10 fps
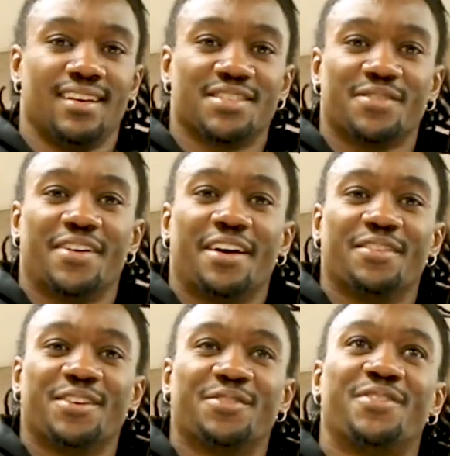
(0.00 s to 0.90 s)
survival
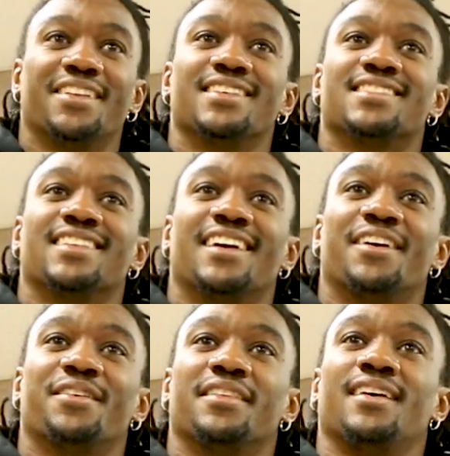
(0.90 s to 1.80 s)
of the fittest, and
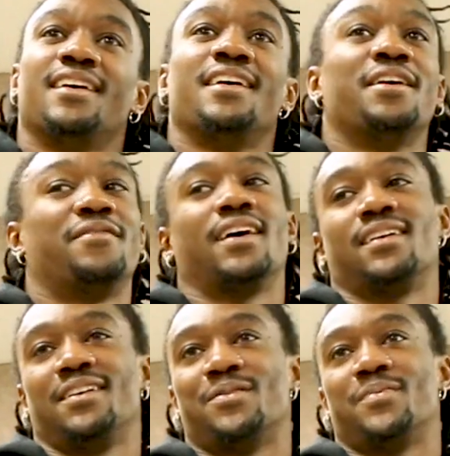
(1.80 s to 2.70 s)
now if I
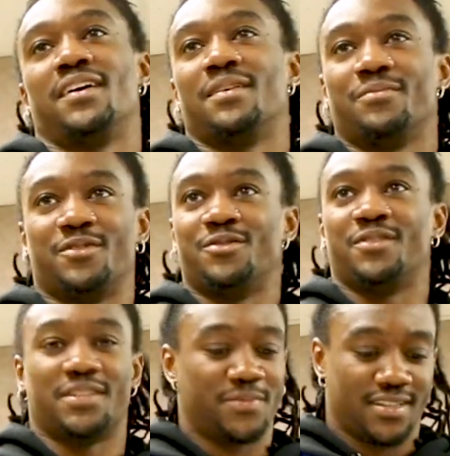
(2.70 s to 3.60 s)
can help out, I'm gonna do it
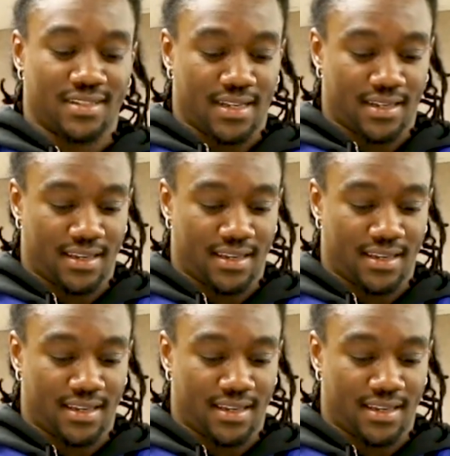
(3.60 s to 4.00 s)
as much as I